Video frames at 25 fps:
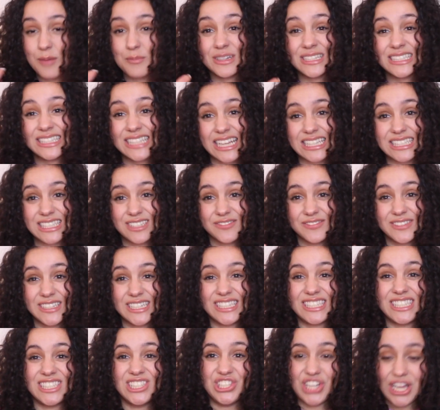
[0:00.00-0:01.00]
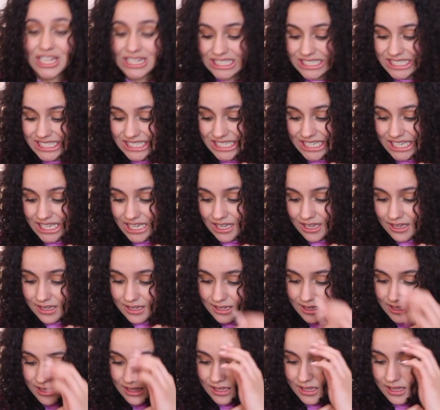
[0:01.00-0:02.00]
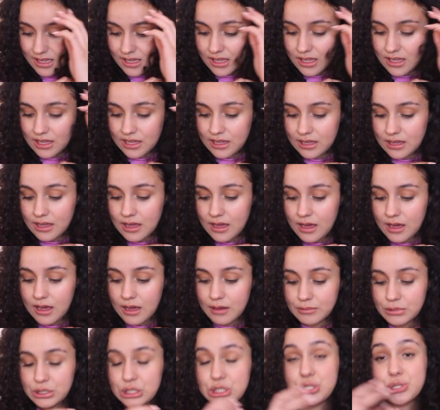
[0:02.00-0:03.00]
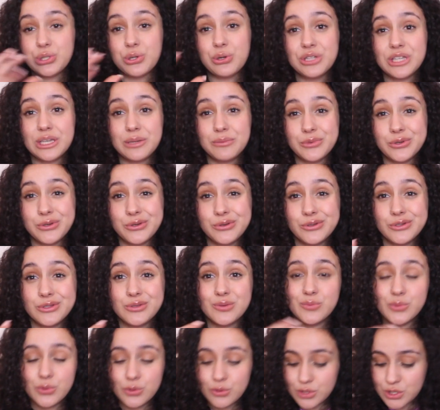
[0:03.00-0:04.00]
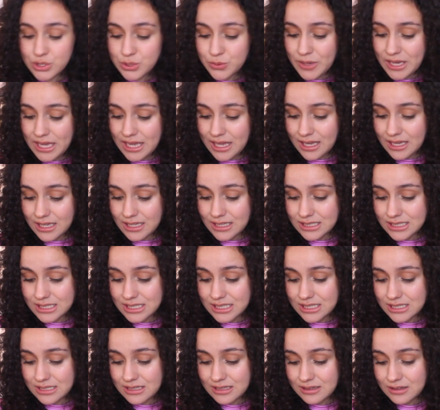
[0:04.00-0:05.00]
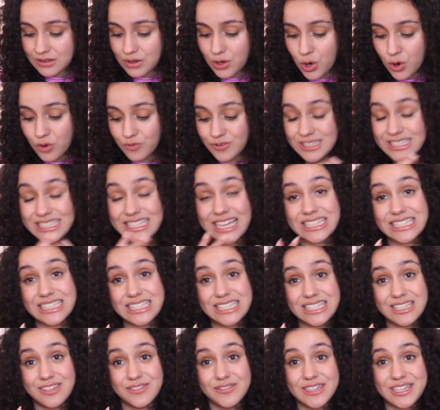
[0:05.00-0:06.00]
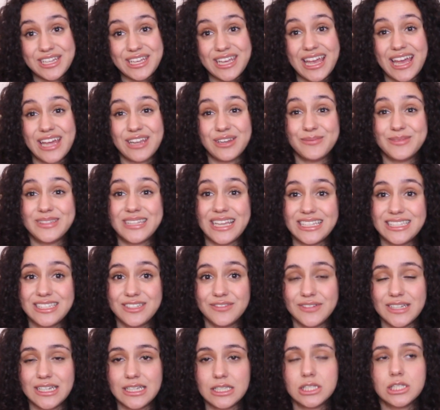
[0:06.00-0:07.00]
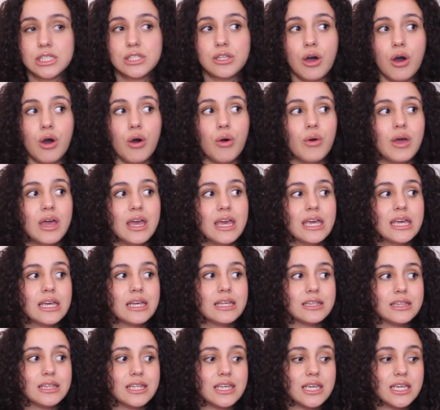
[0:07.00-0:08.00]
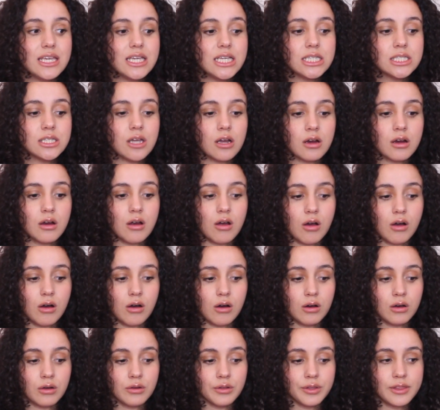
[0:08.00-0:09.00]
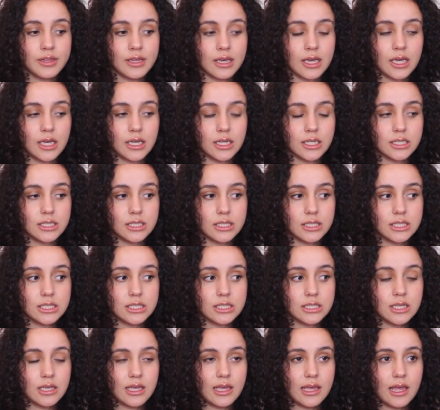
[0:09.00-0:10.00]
possessiveness, jealousy, controlling moods, mood swings, oversensitivity, and obsessiveness. So these are all things